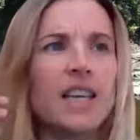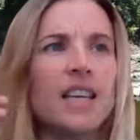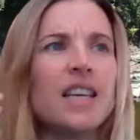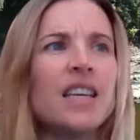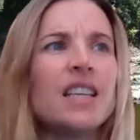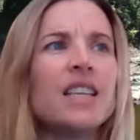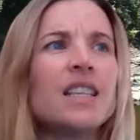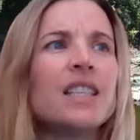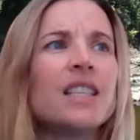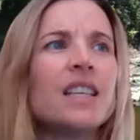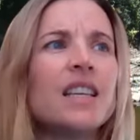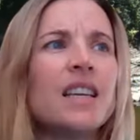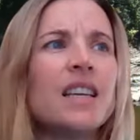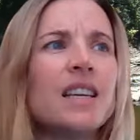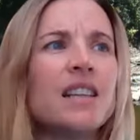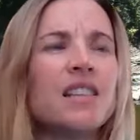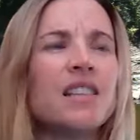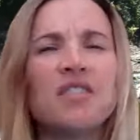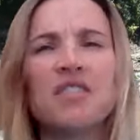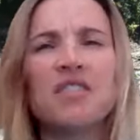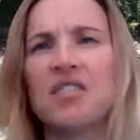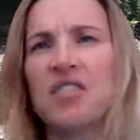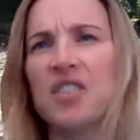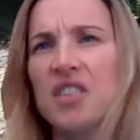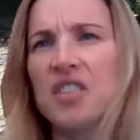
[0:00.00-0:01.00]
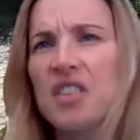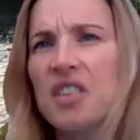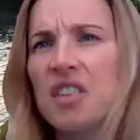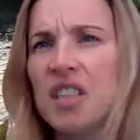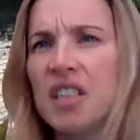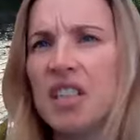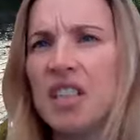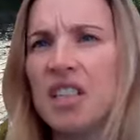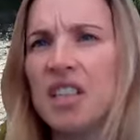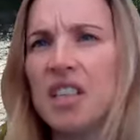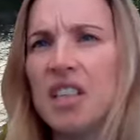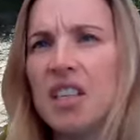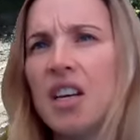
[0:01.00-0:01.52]
Is it
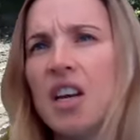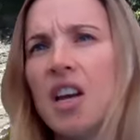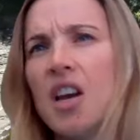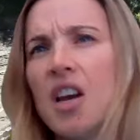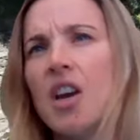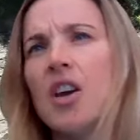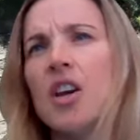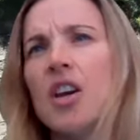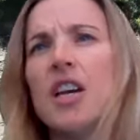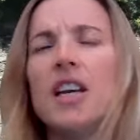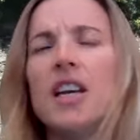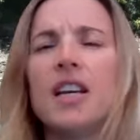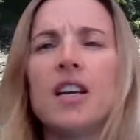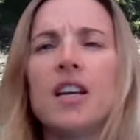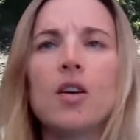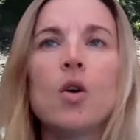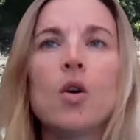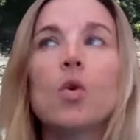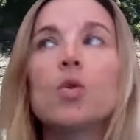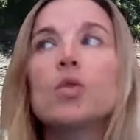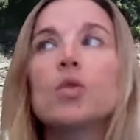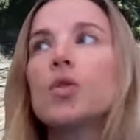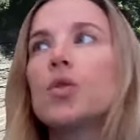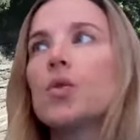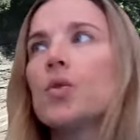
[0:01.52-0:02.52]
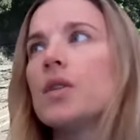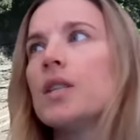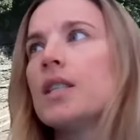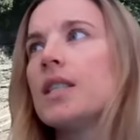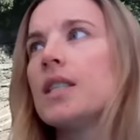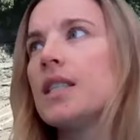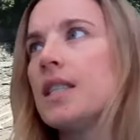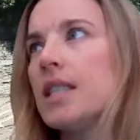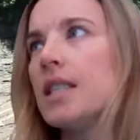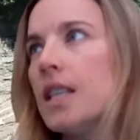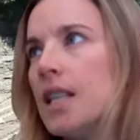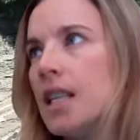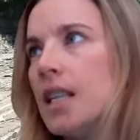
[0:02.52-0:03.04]
dirty? It goes through a
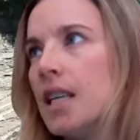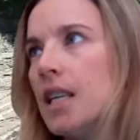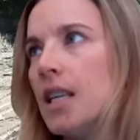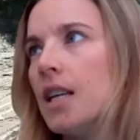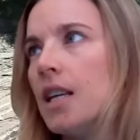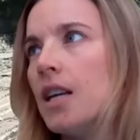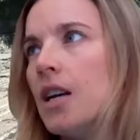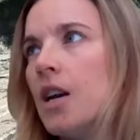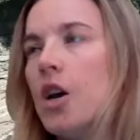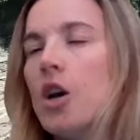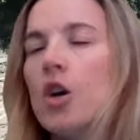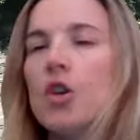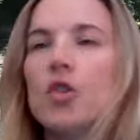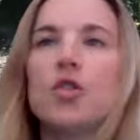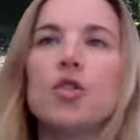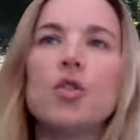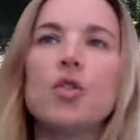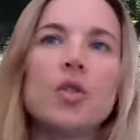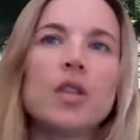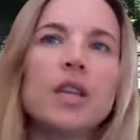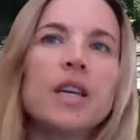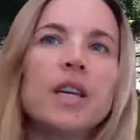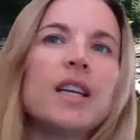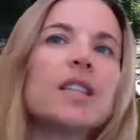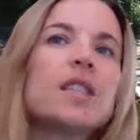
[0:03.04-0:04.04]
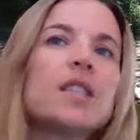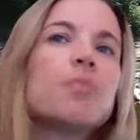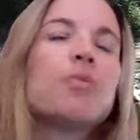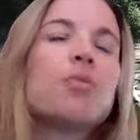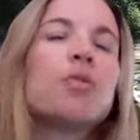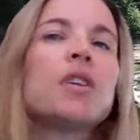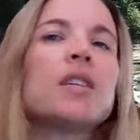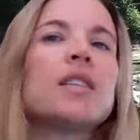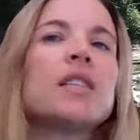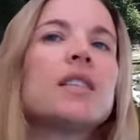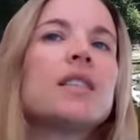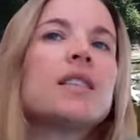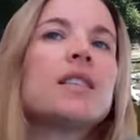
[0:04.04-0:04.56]
city. Do you think it's
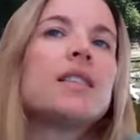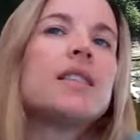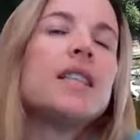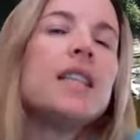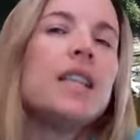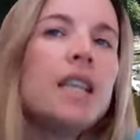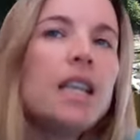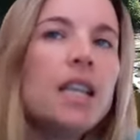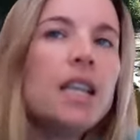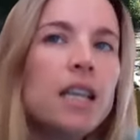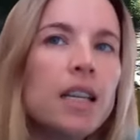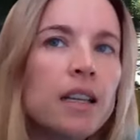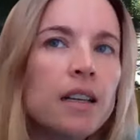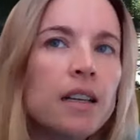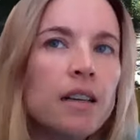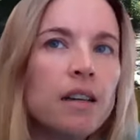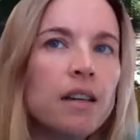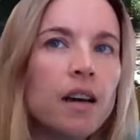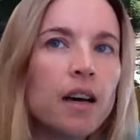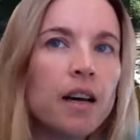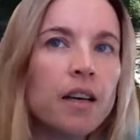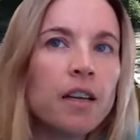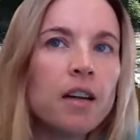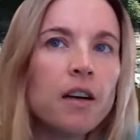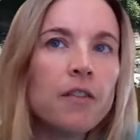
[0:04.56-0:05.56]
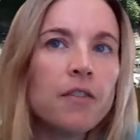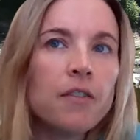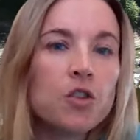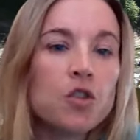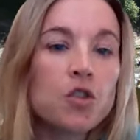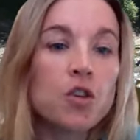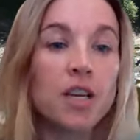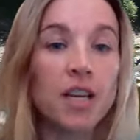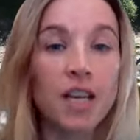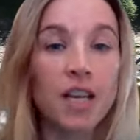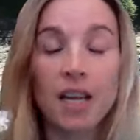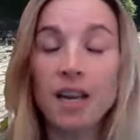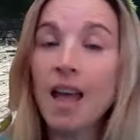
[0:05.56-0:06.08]
pristine enough to
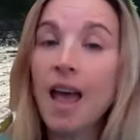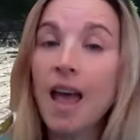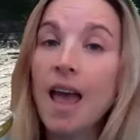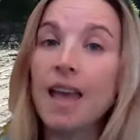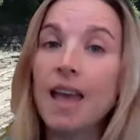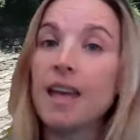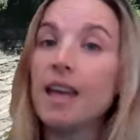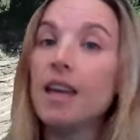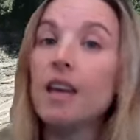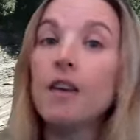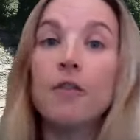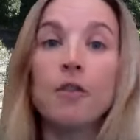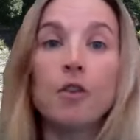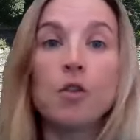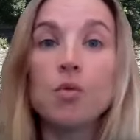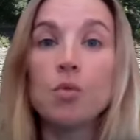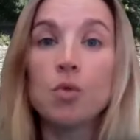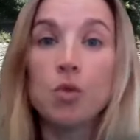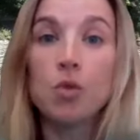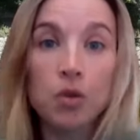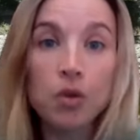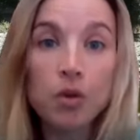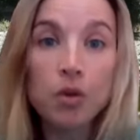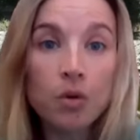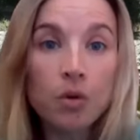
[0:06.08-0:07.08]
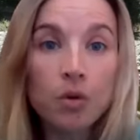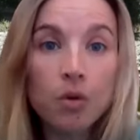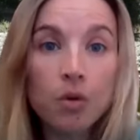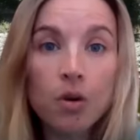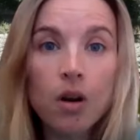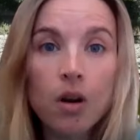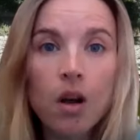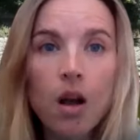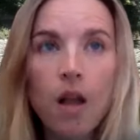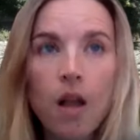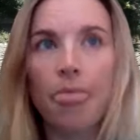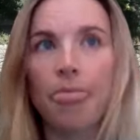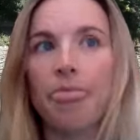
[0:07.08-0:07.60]
drink? And hey, if you
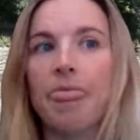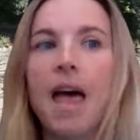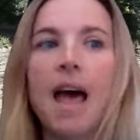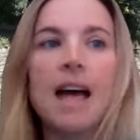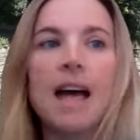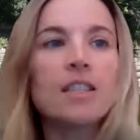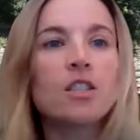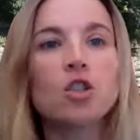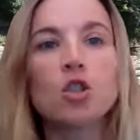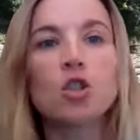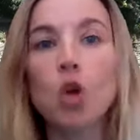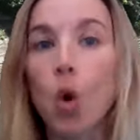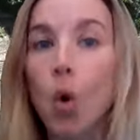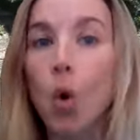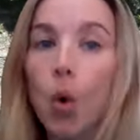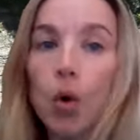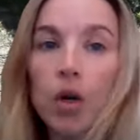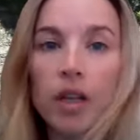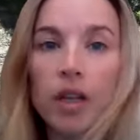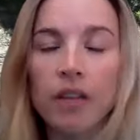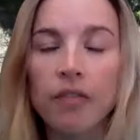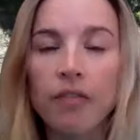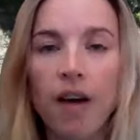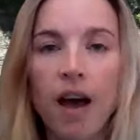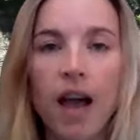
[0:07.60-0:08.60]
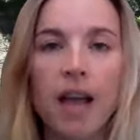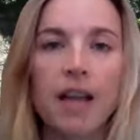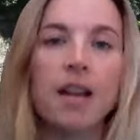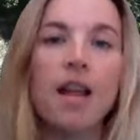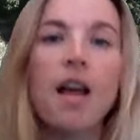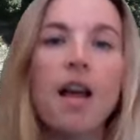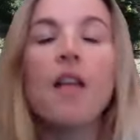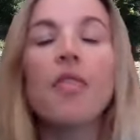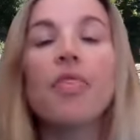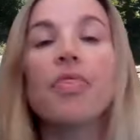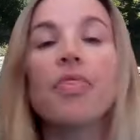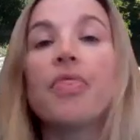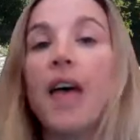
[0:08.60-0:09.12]
do, that's totally fine.
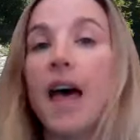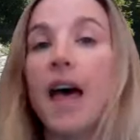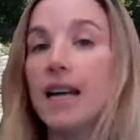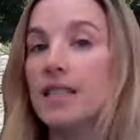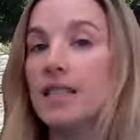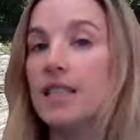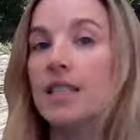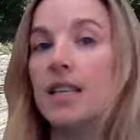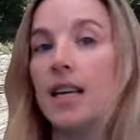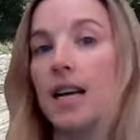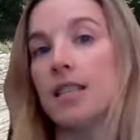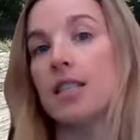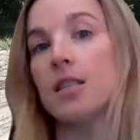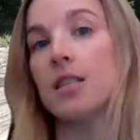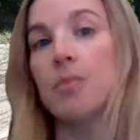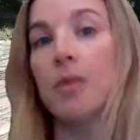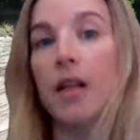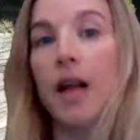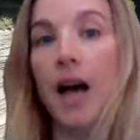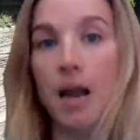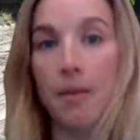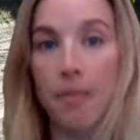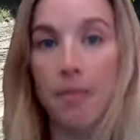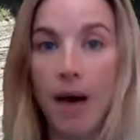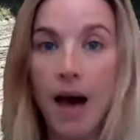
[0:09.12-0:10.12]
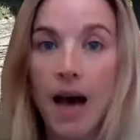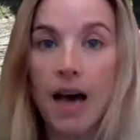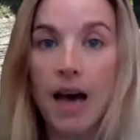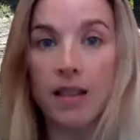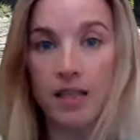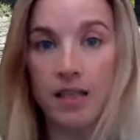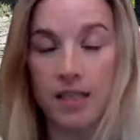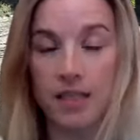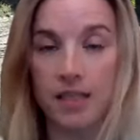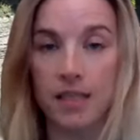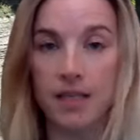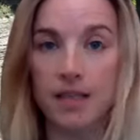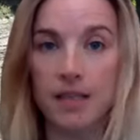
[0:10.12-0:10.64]
That's a testable
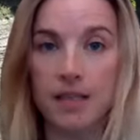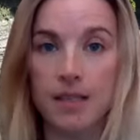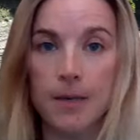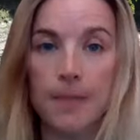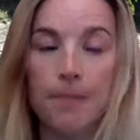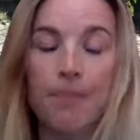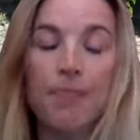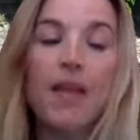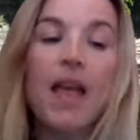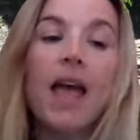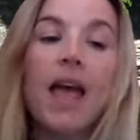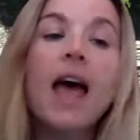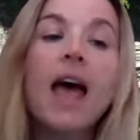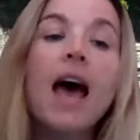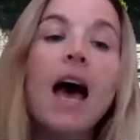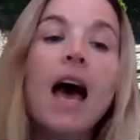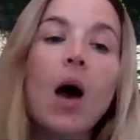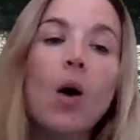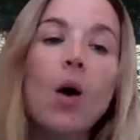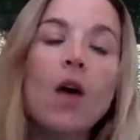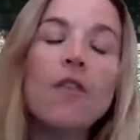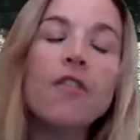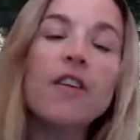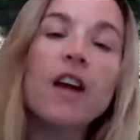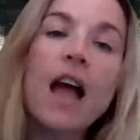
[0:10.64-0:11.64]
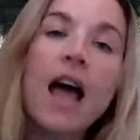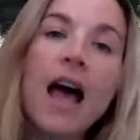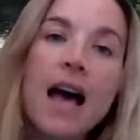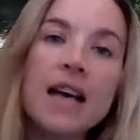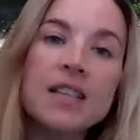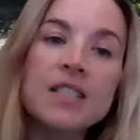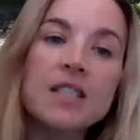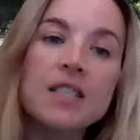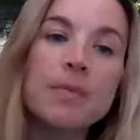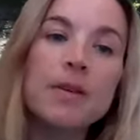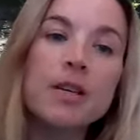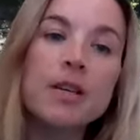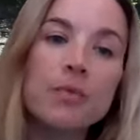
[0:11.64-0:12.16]
hypothesis. However, it
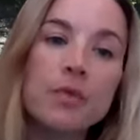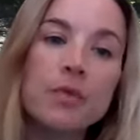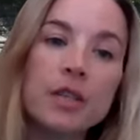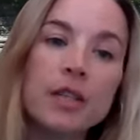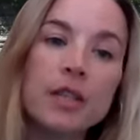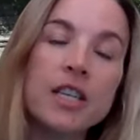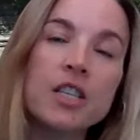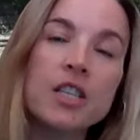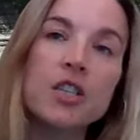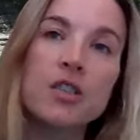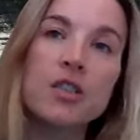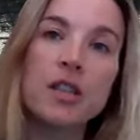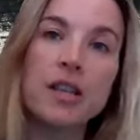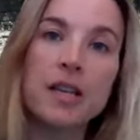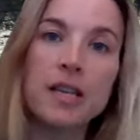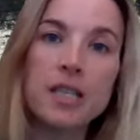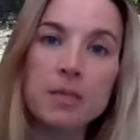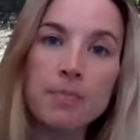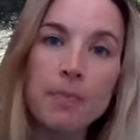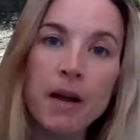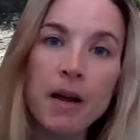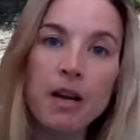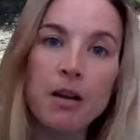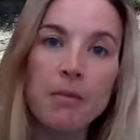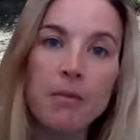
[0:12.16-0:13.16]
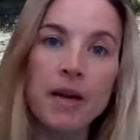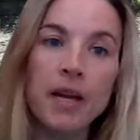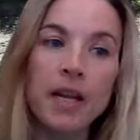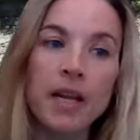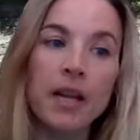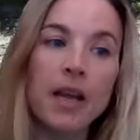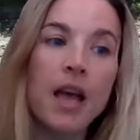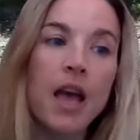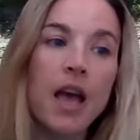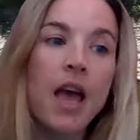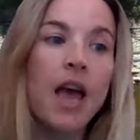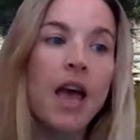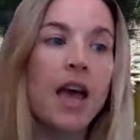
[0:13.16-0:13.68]
has to be in relation to the
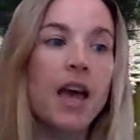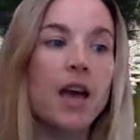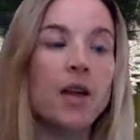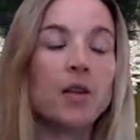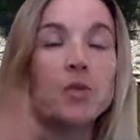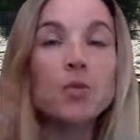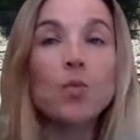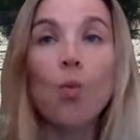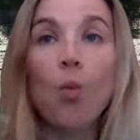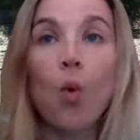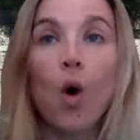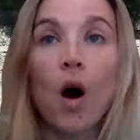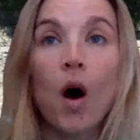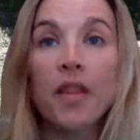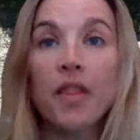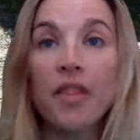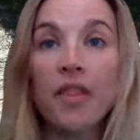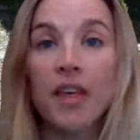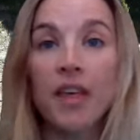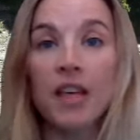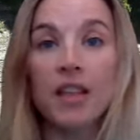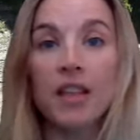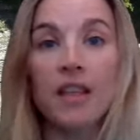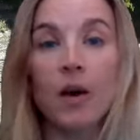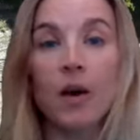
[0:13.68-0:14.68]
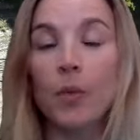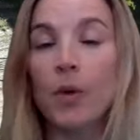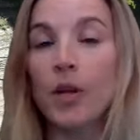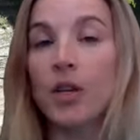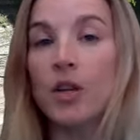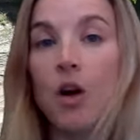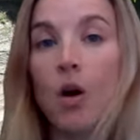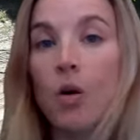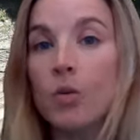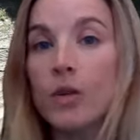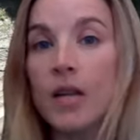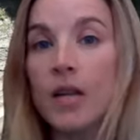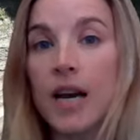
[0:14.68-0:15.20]
experiment. And one thing that we
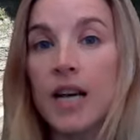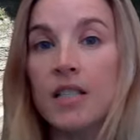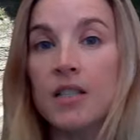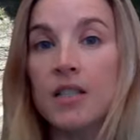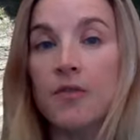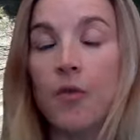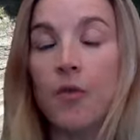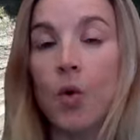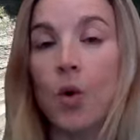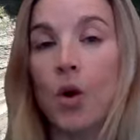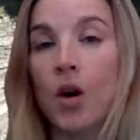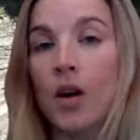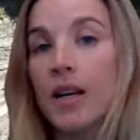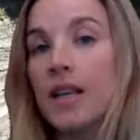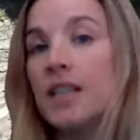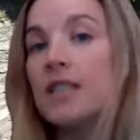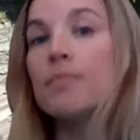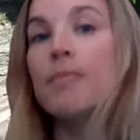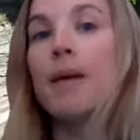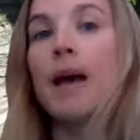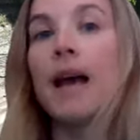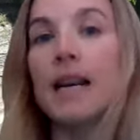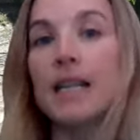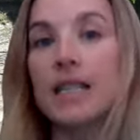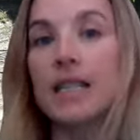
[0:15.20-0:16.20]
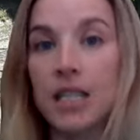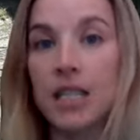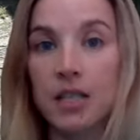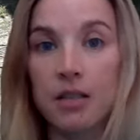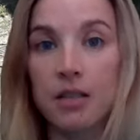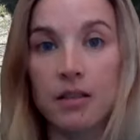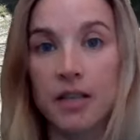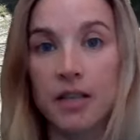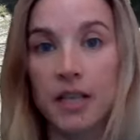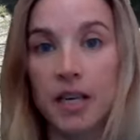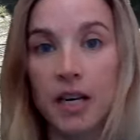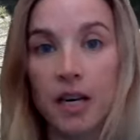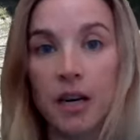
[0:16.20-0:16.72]
don't test for is
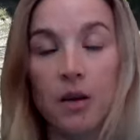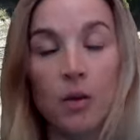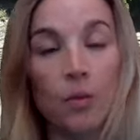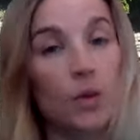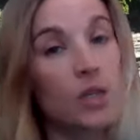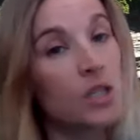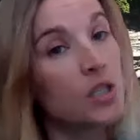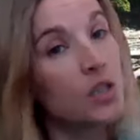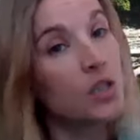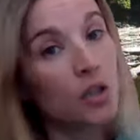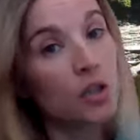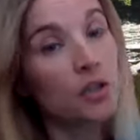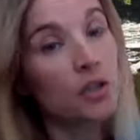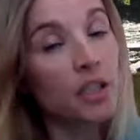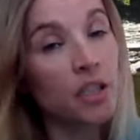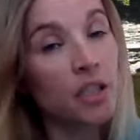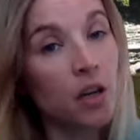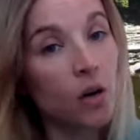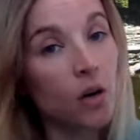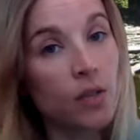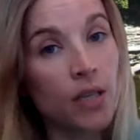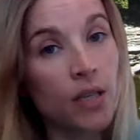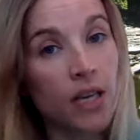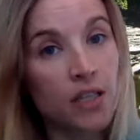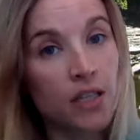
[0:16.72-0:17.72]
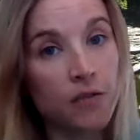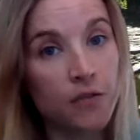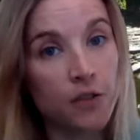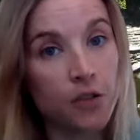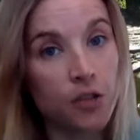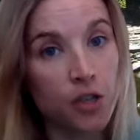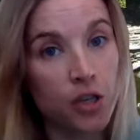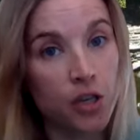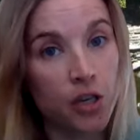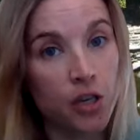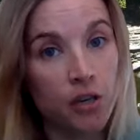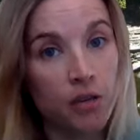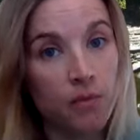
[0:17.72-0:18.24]
bacteria. And we certainly don't test for
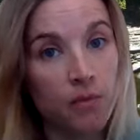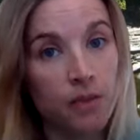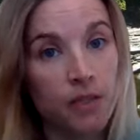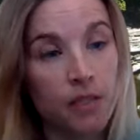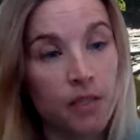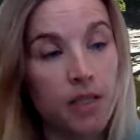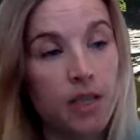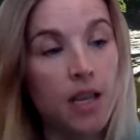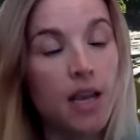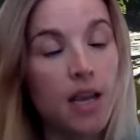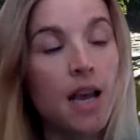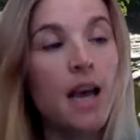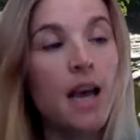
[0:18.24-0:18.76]
germs.